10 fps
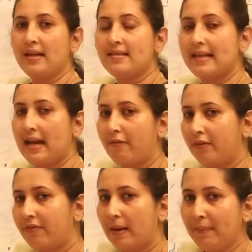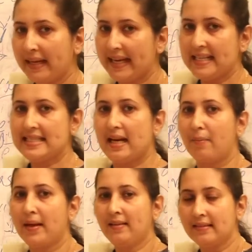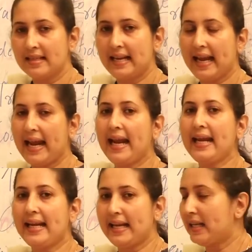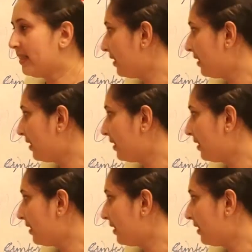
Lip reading: travel from each element. That A is